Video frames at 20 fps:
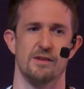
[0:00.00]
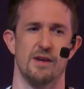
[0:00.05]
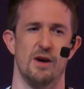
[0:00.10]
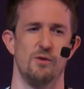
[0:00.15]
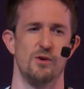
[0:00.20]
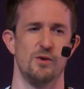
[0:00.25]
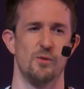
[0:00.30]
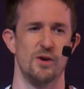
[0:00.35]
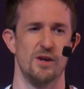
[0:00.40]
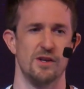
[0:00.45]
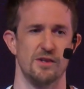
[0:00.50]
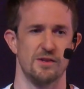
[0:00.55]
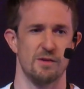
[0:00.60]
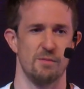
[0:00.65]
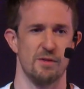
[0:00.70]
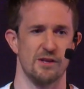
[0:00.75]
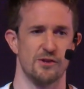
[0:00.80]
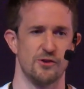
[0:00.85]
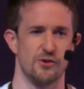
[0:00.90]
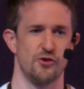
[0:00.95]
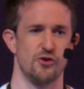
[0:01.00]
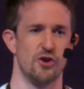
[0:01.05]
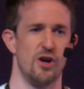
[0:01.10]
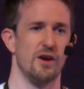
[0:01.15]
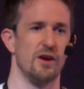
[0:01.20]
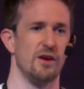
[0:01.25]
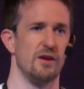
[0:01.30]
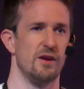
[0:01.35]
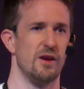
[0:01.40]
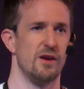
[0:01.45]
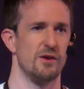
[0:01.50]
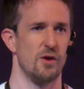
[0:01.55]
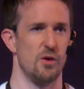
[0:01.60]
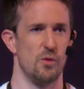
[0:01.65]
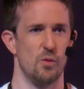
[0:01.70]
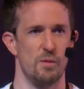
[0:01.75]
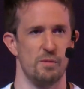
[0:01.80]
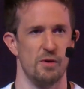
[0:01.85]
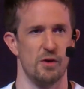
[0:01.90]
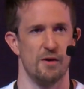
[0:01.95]
I wanted something strong and a
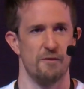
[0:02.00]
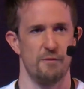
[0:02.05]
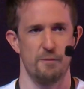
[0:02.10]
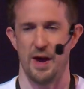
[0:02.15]
woman of